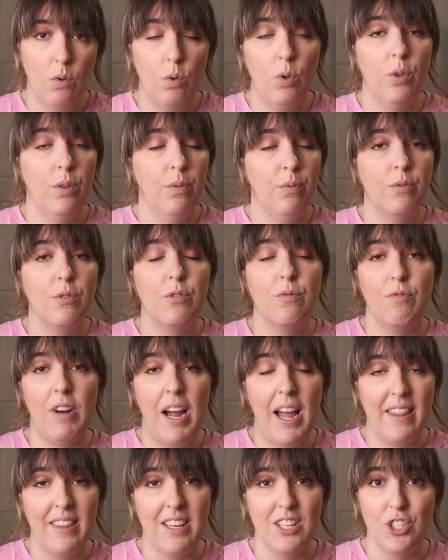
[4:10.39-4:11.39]
or
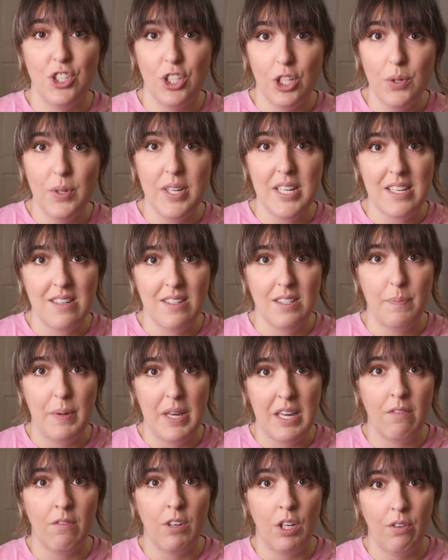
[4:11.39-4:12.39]
rather, Judy is
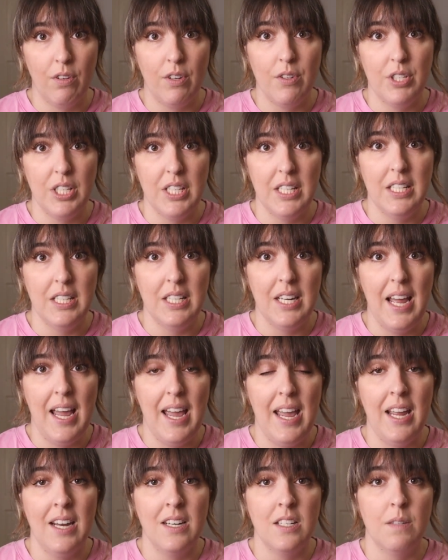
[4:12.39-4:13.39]
being recruited,
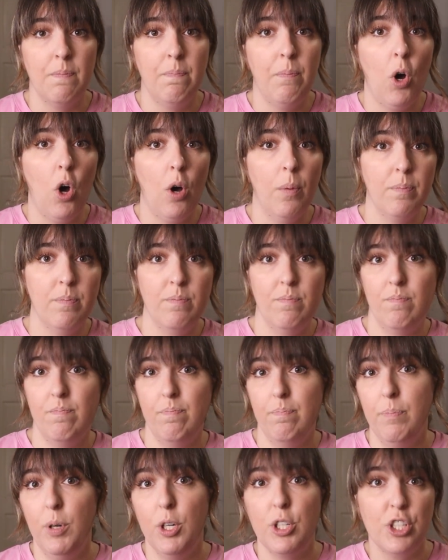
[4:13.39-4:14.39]
and Bob
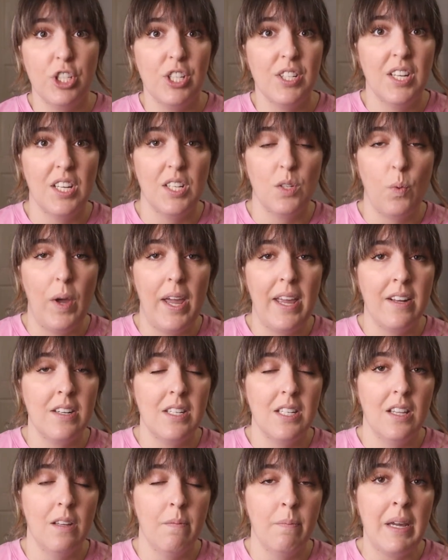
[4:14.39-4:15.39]
pushes his way
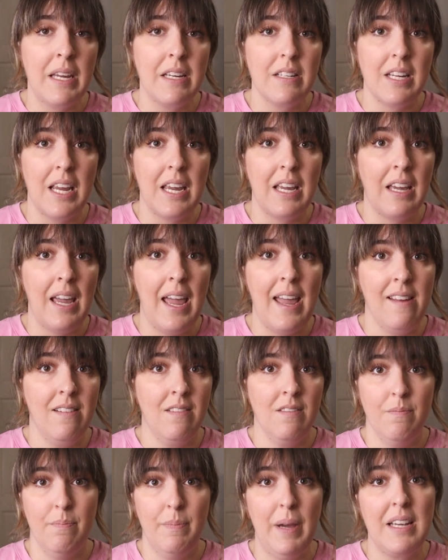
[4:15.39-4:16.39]
into the meeting
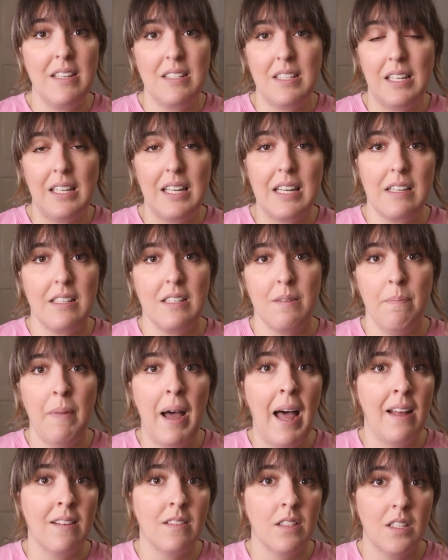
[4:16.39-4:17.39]
and basically
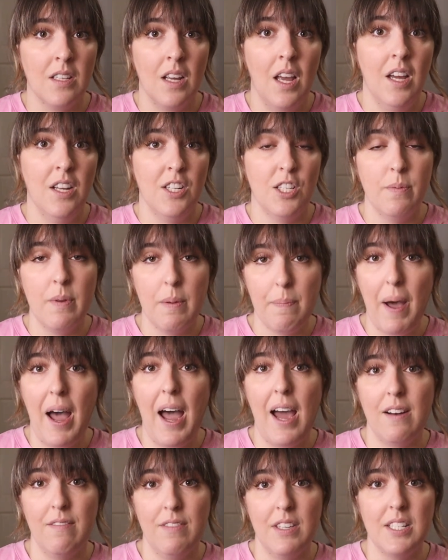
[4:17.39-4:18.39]
demands to be
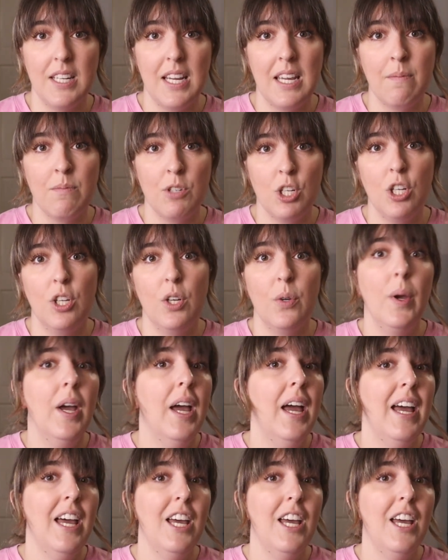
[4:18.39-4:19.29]
part of the team too.